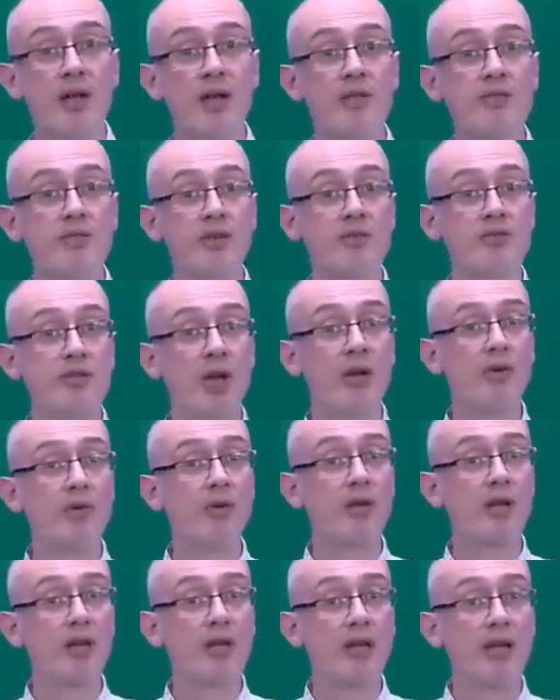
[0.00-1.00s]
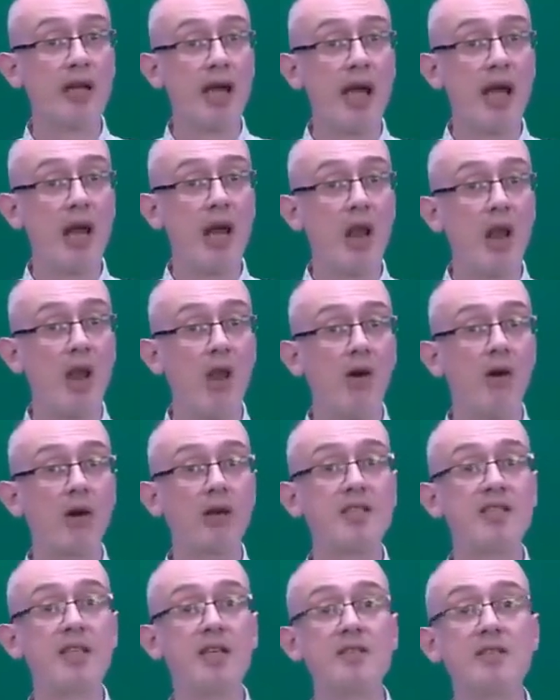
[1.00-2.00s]
So don't get
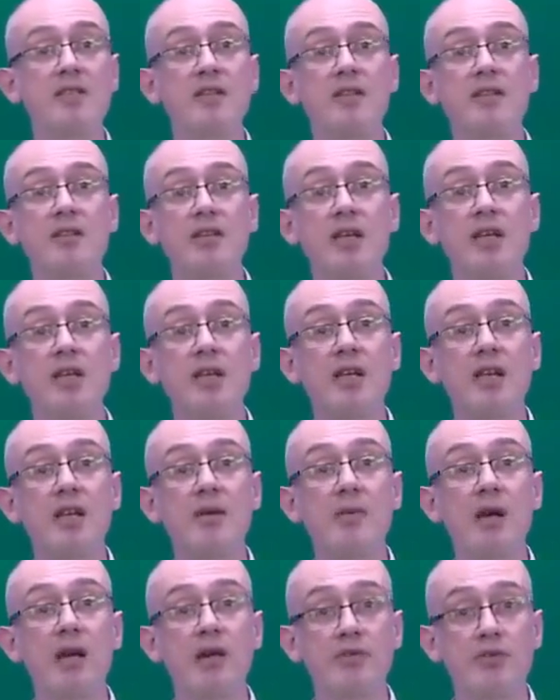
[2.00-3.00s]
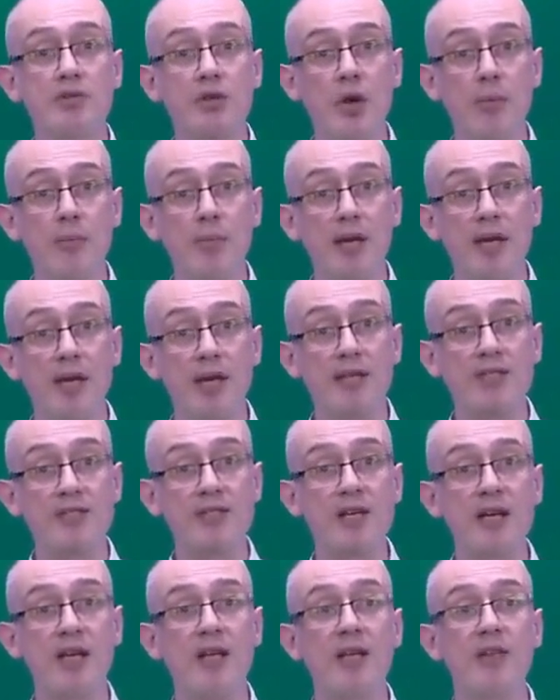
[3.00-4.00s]
locked into thinking about topics.
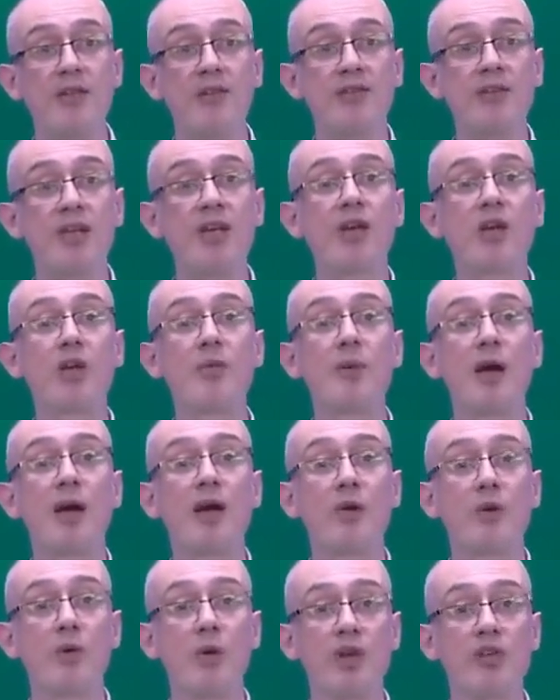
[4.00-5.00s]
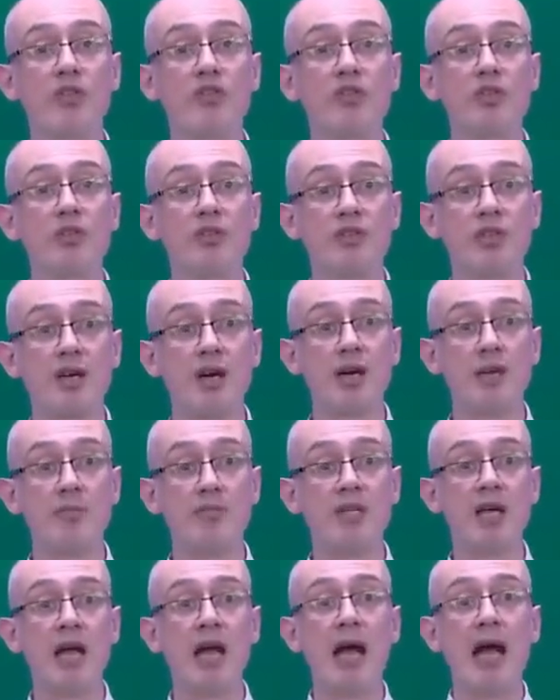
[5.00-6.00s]
Think about question
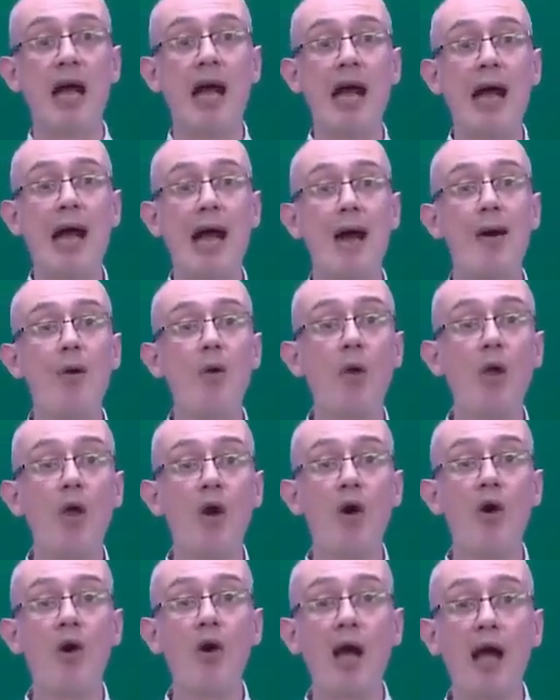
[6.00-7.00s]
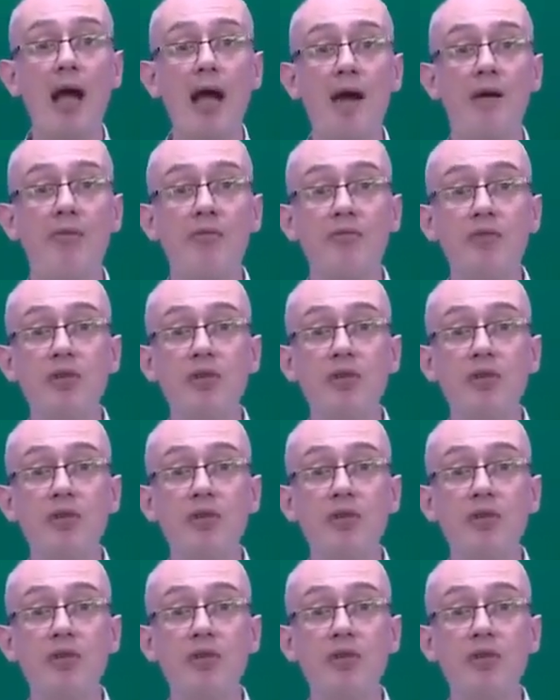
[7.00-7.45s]
types. How long have